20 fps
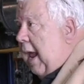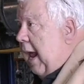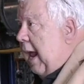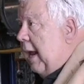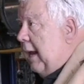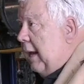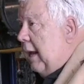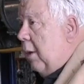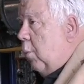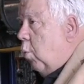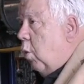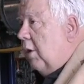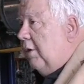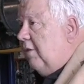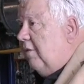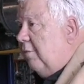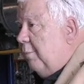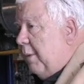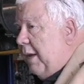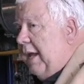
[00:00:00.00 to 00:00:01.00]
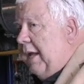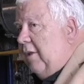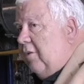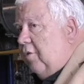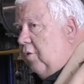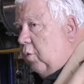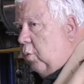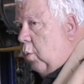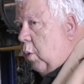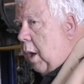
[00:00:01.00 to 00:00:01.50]
And he wants me
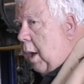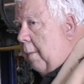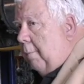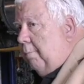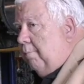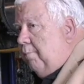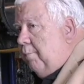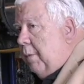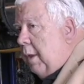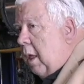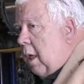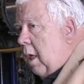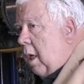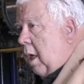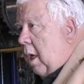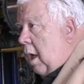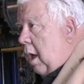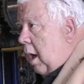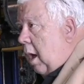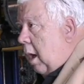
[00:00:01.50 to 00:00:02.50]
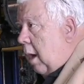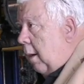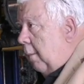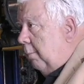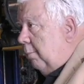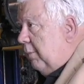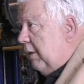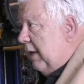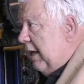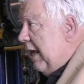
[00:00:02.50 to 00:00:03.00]
to uh, um,
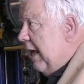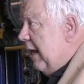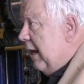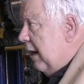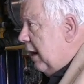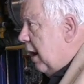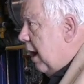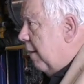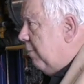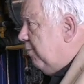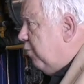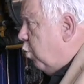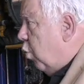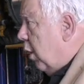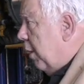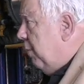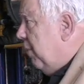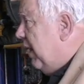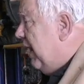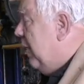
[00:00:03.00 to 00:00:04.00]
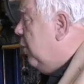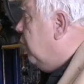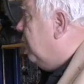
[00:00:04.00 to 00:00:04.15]
kit it up for him, but he